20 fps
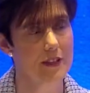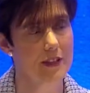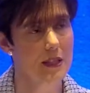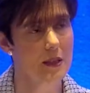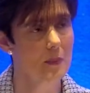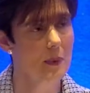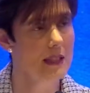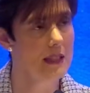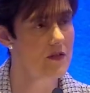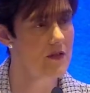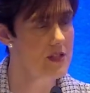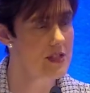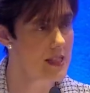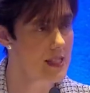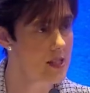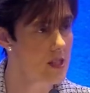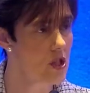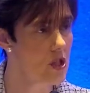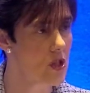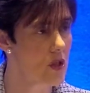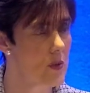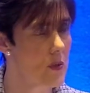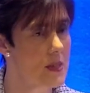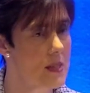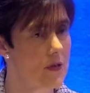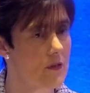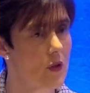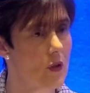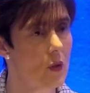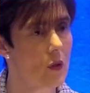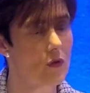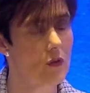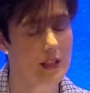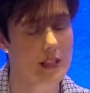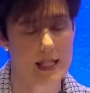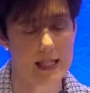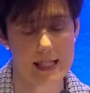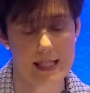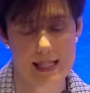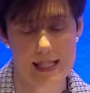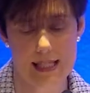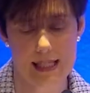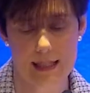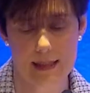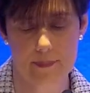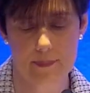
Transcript: by the vicissitudes of COVID-19.